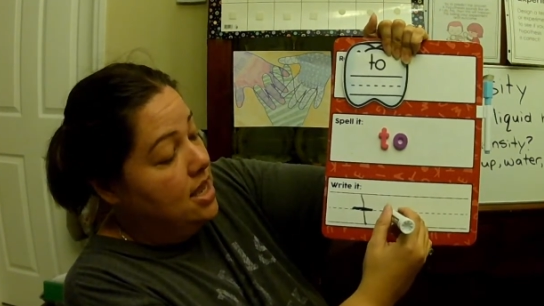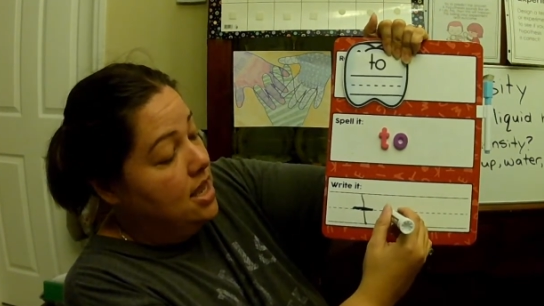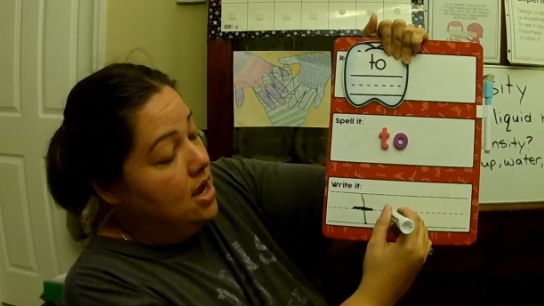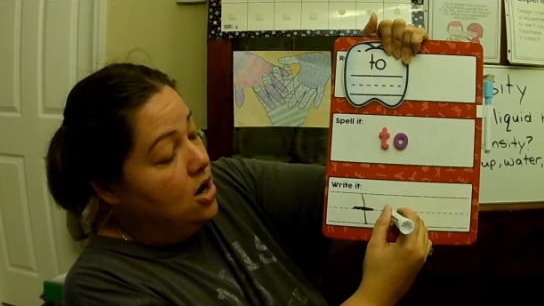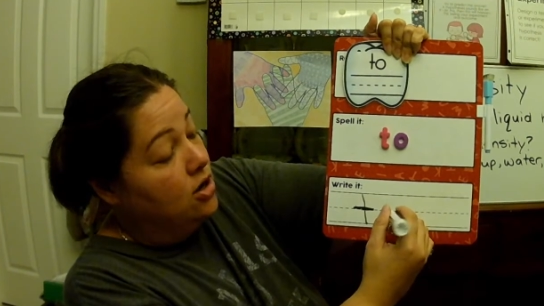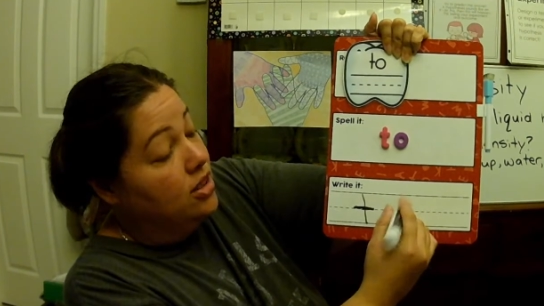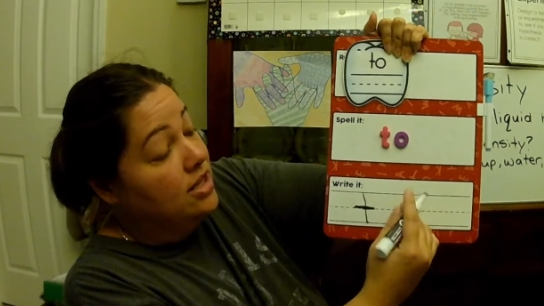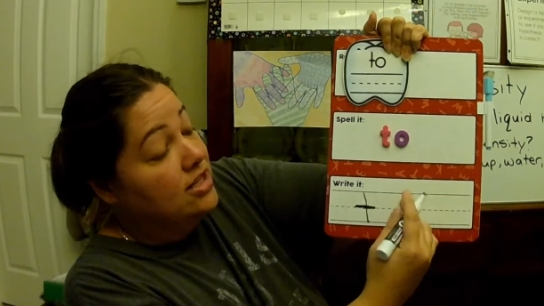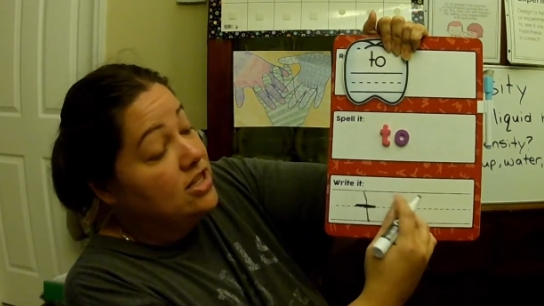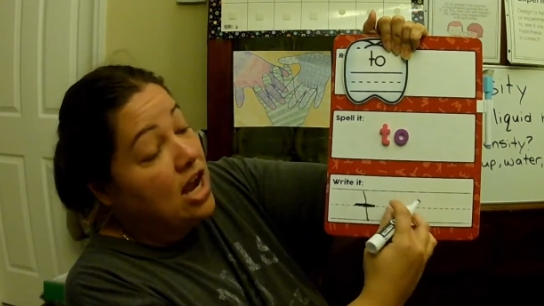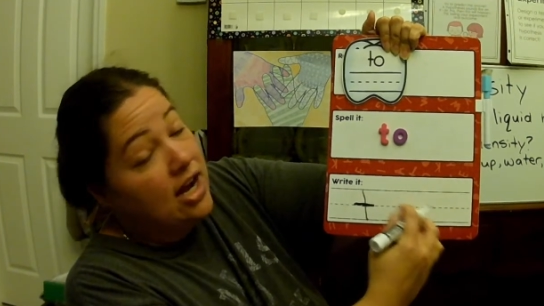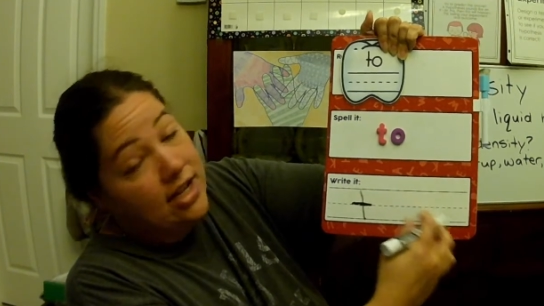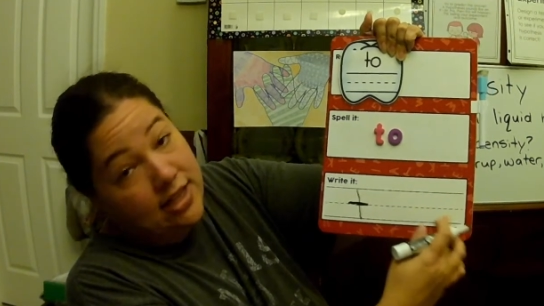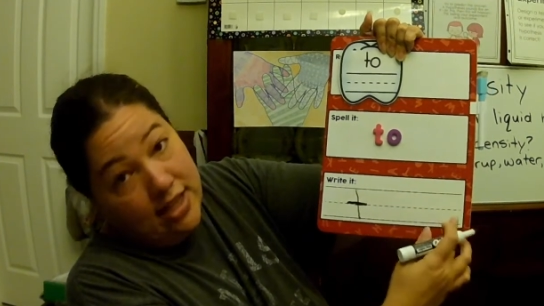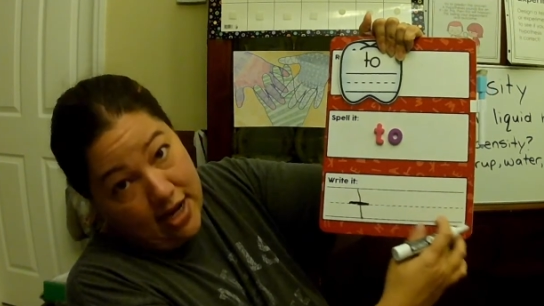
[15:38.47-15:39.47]
or the
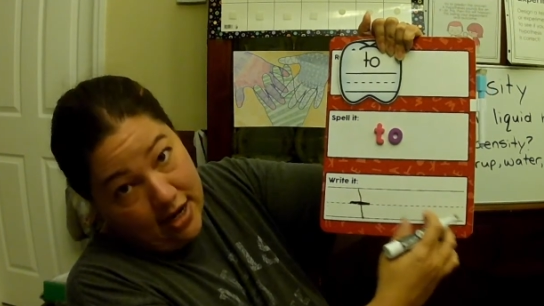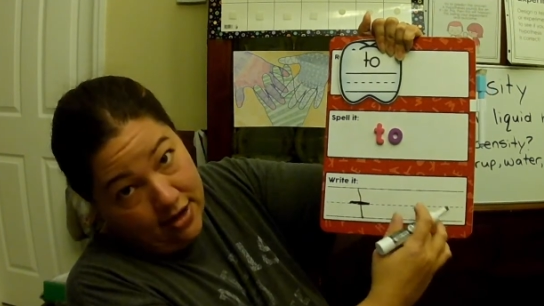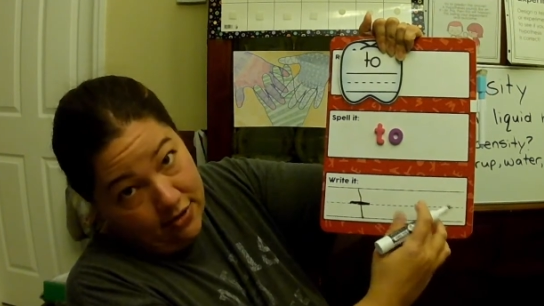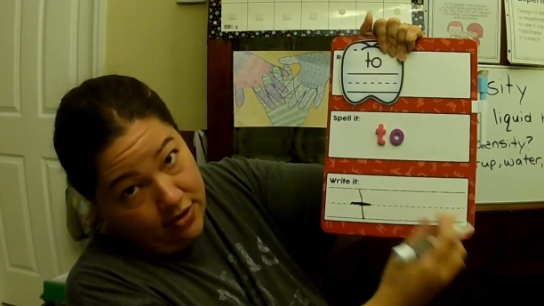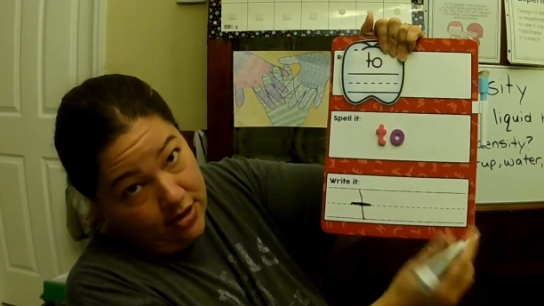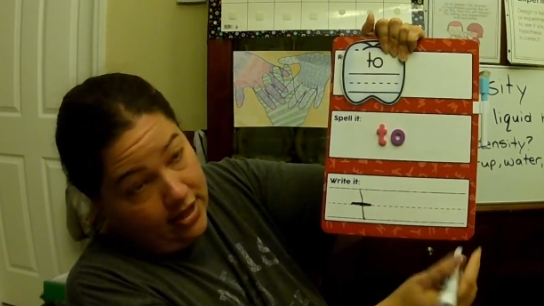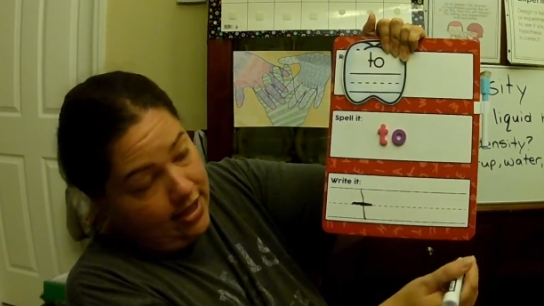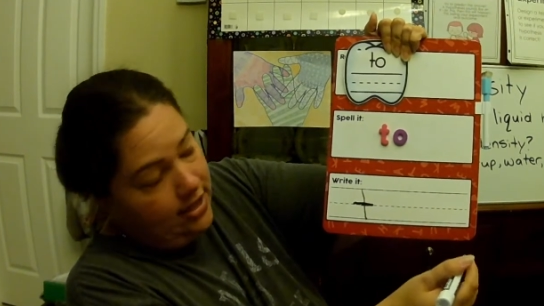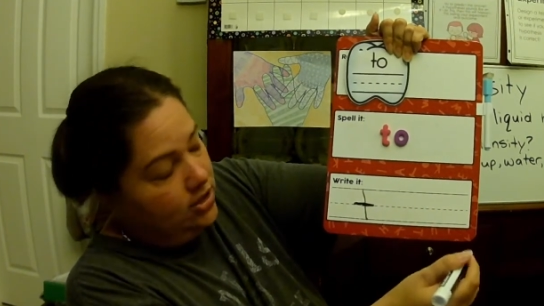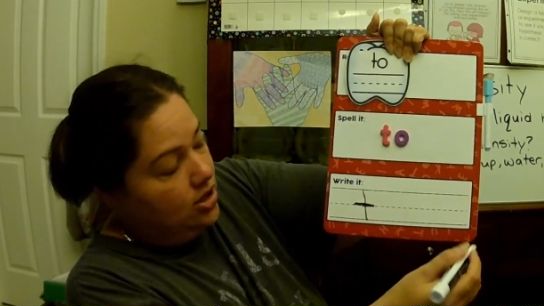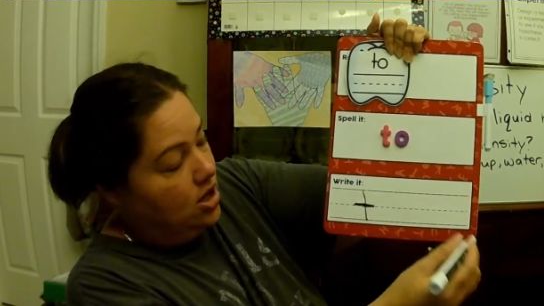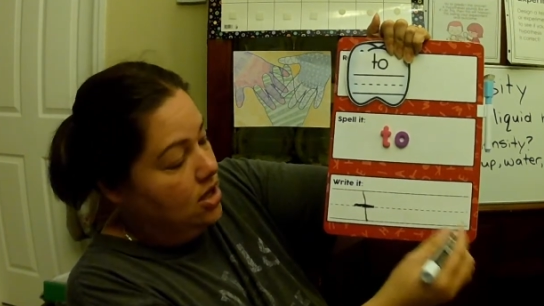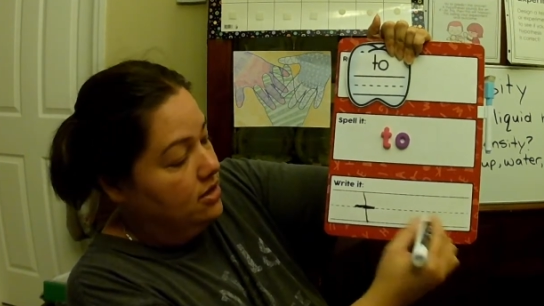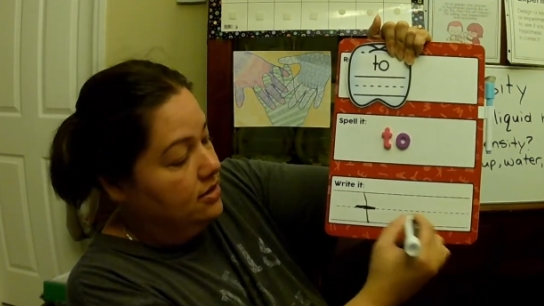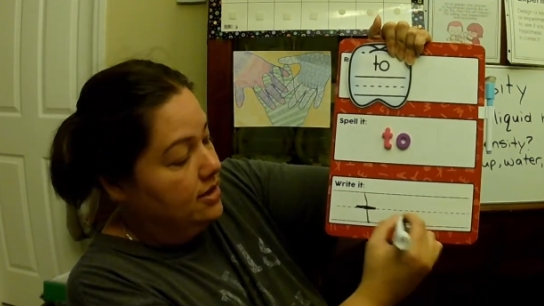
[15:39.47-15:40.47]
dotted line if you like to
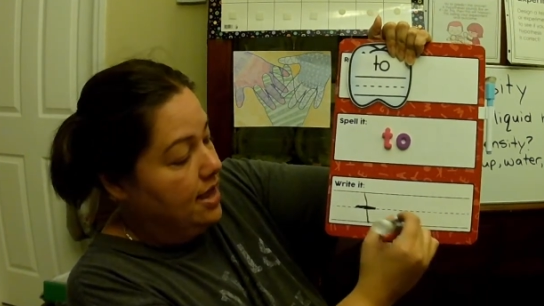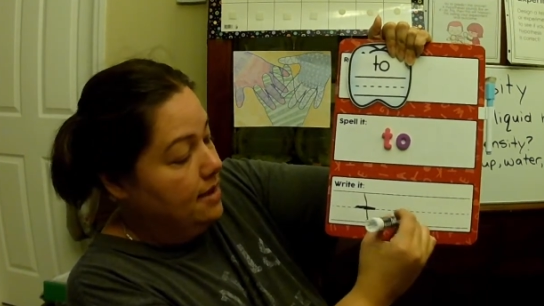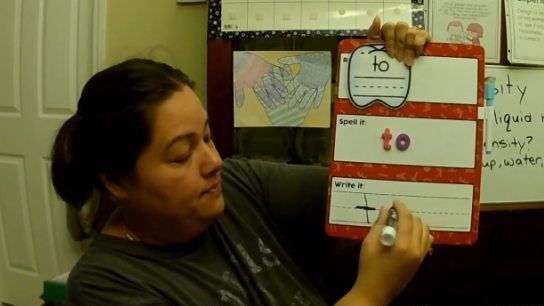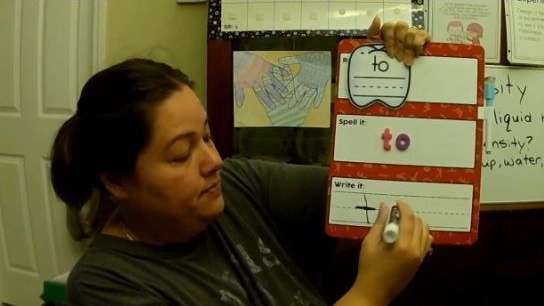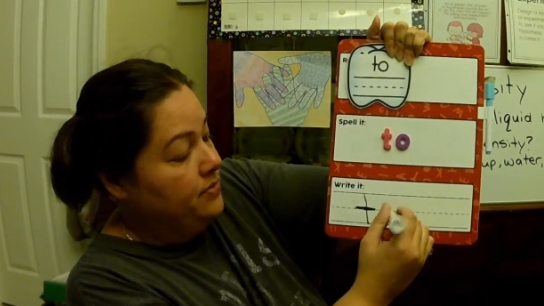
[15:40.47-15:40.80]
call it that.